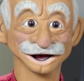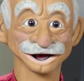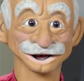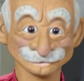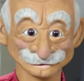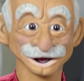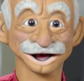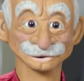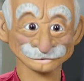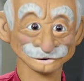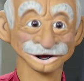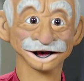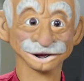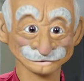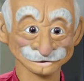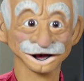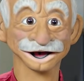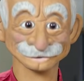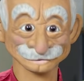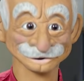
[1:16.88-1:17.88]
When all the
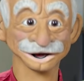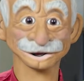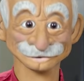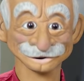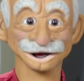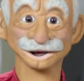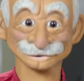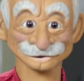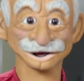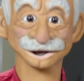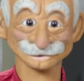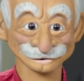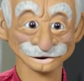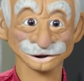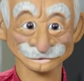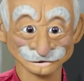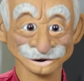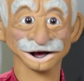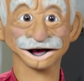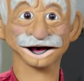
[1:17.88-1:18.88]
water has
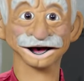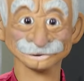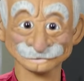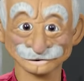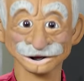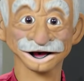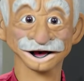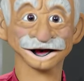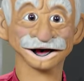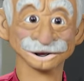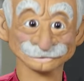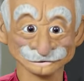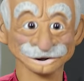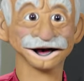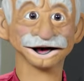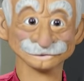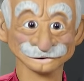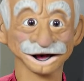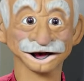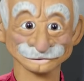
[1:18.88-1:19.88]
evaporated, you
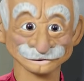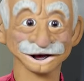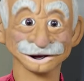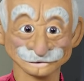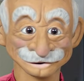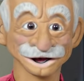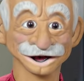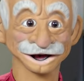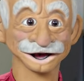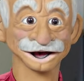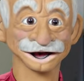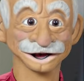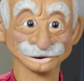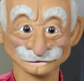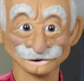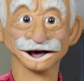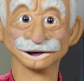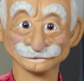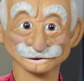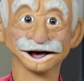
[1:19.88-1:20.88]
have paper. The
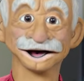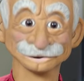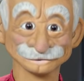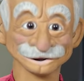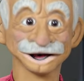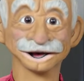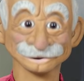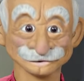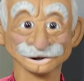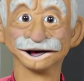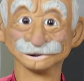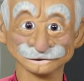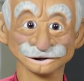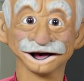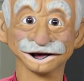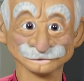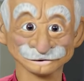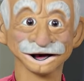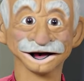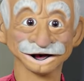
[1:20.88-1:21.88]
company even claims
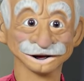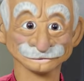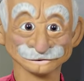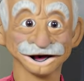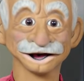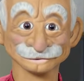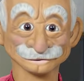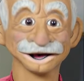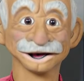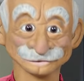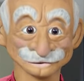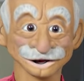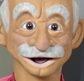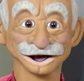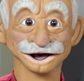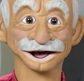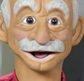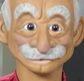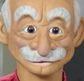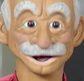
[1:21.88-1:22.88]
that they are number one
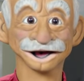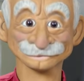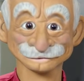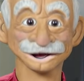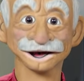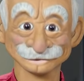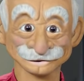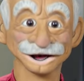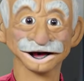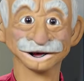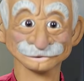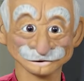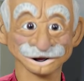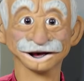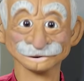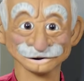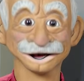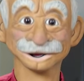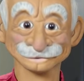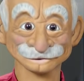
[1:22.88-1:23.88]
at dealing with
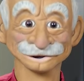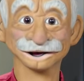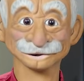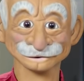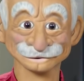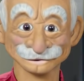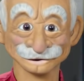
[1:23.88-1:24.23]
number two.